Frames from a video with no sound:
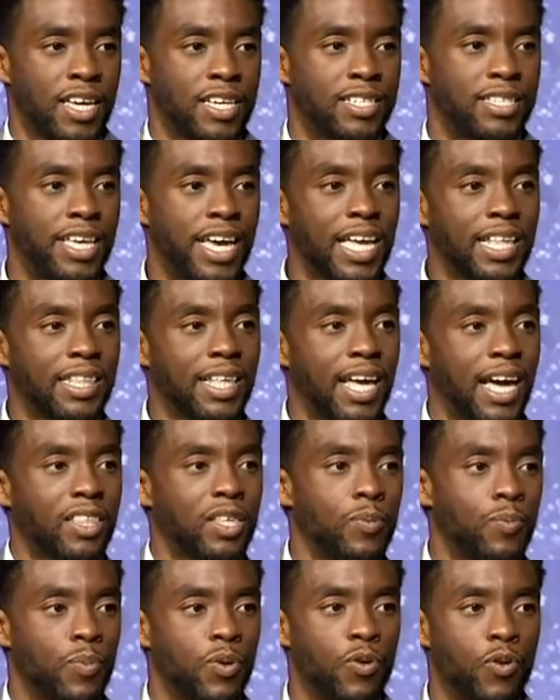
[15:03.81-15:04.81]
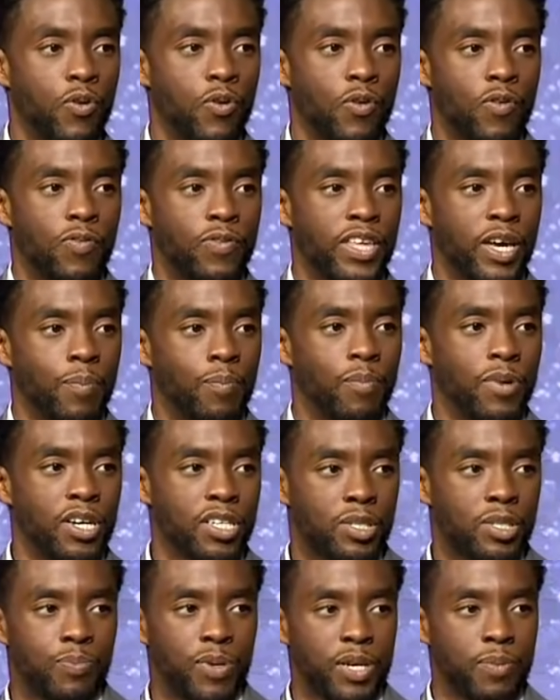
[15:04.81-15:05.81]
is that not the move that
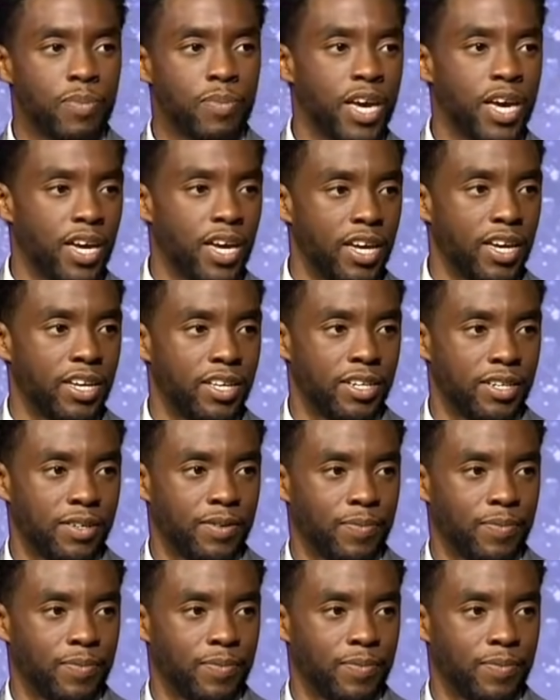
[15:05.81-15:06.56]
must be made?